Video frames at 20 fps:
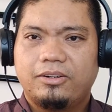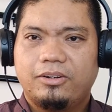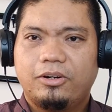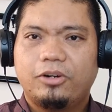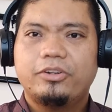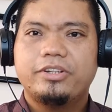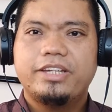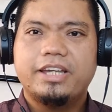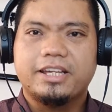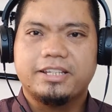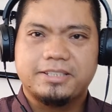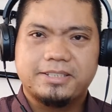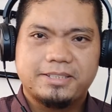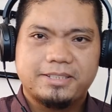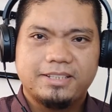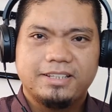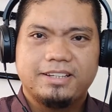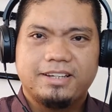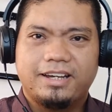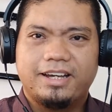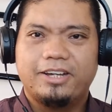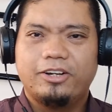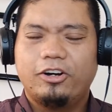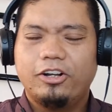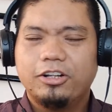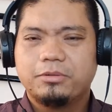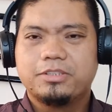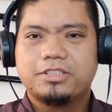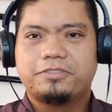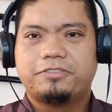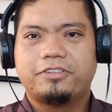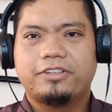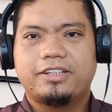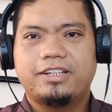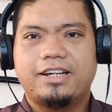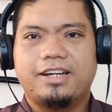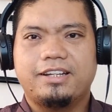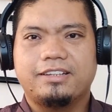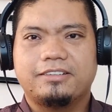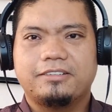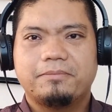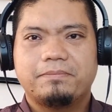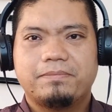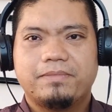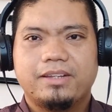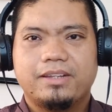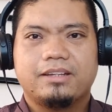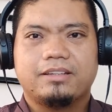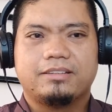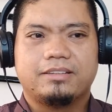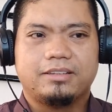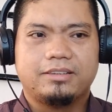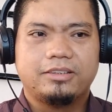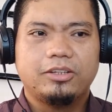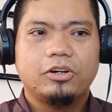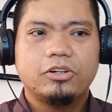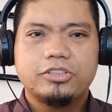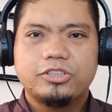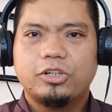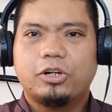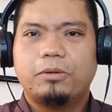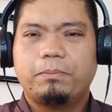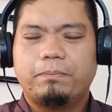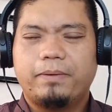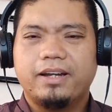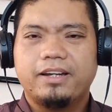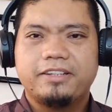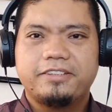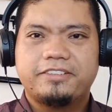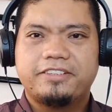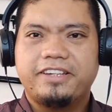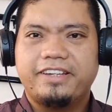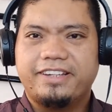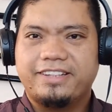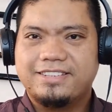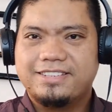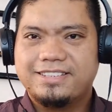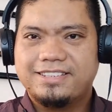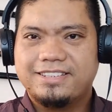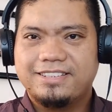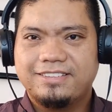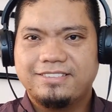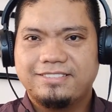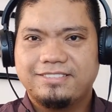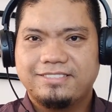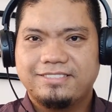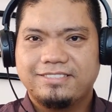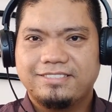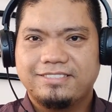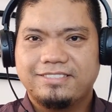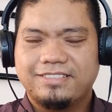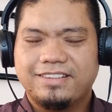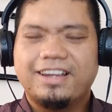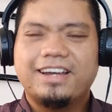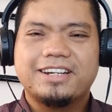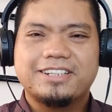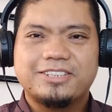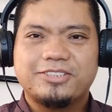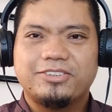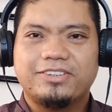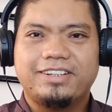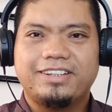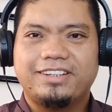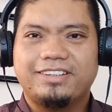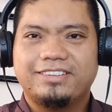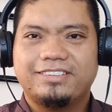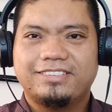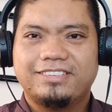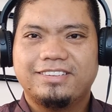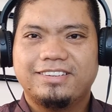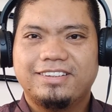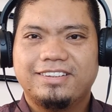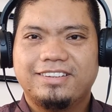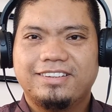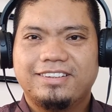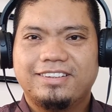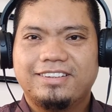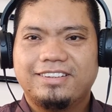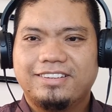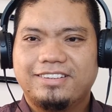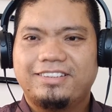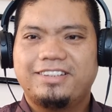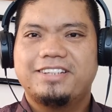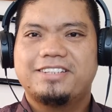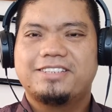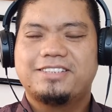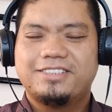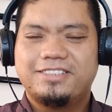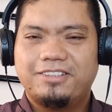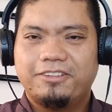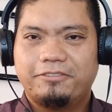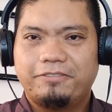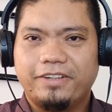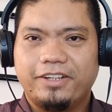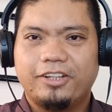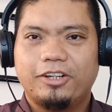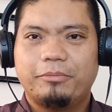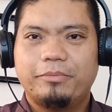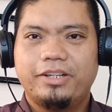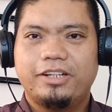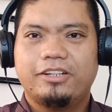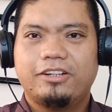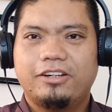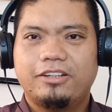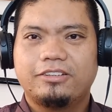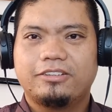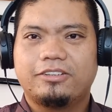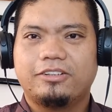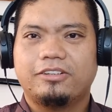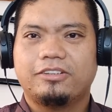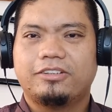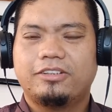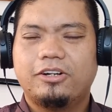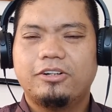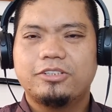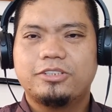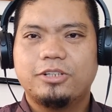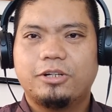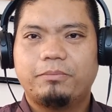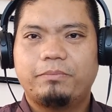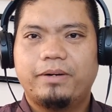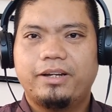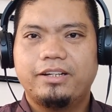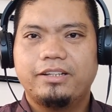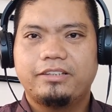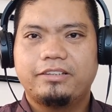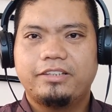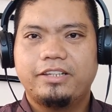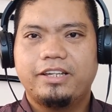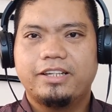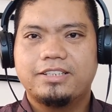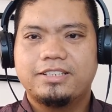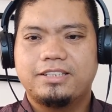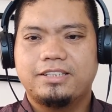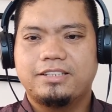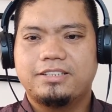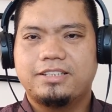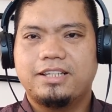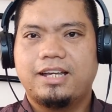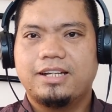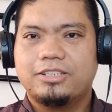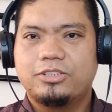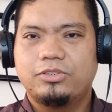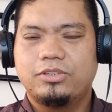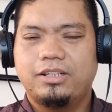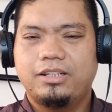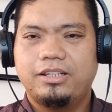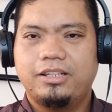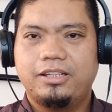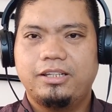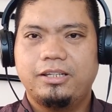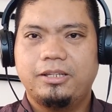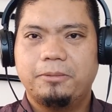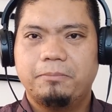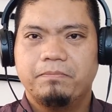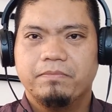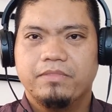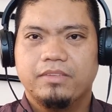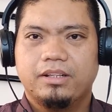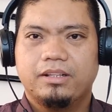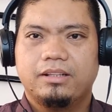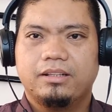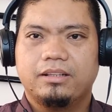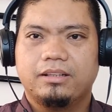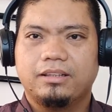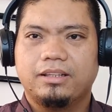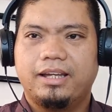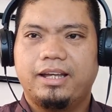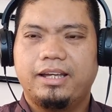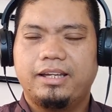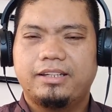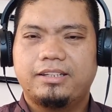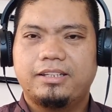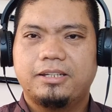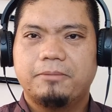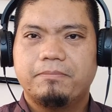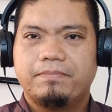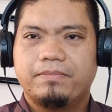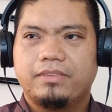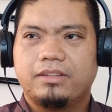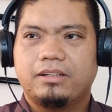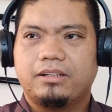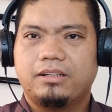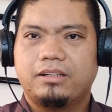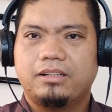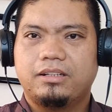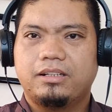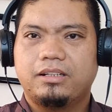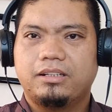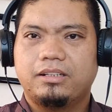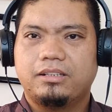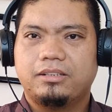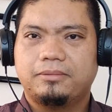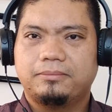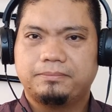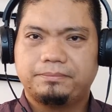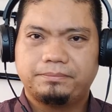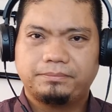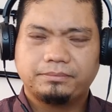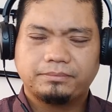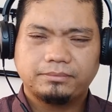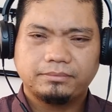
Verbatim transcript: oh yes i almost forgot the dojo politics. Actually, this phenomenon called dojo politics is actually like um,